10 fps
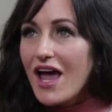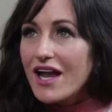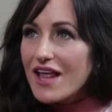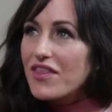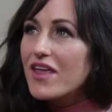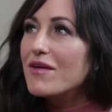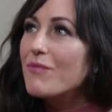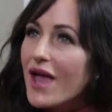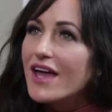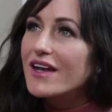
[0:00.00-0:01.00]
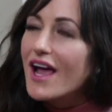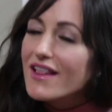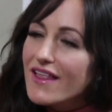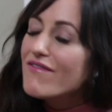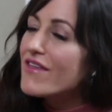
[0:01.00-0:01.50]
I think, man,
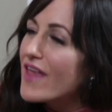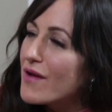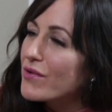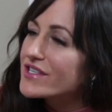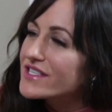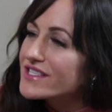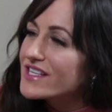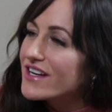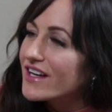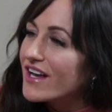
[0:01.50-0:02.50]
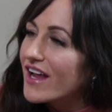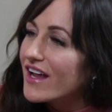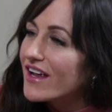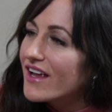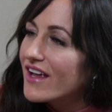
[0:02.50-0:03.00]
I love that person's here
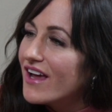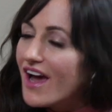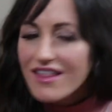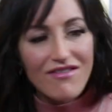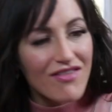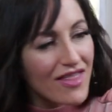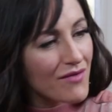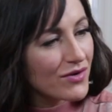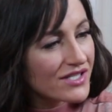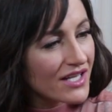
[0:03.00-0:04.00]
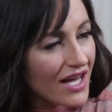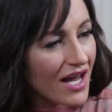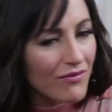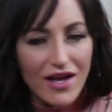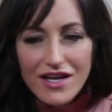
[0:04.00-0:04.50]
today. I love that person
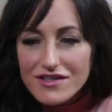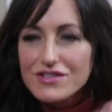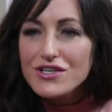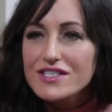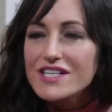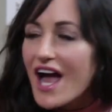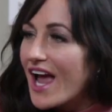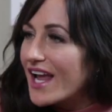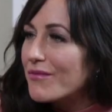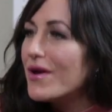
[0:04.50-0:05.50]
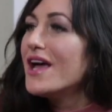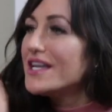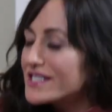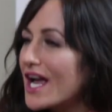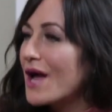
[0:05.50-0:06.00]
came. They took time
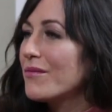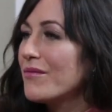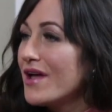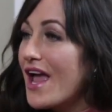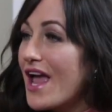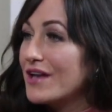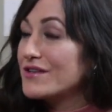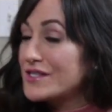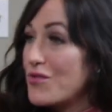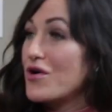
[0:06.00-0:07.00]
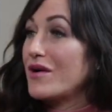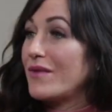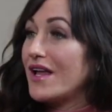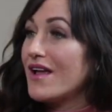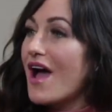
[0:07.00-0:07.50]
to come and
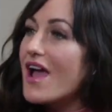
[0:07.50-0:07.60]
support me.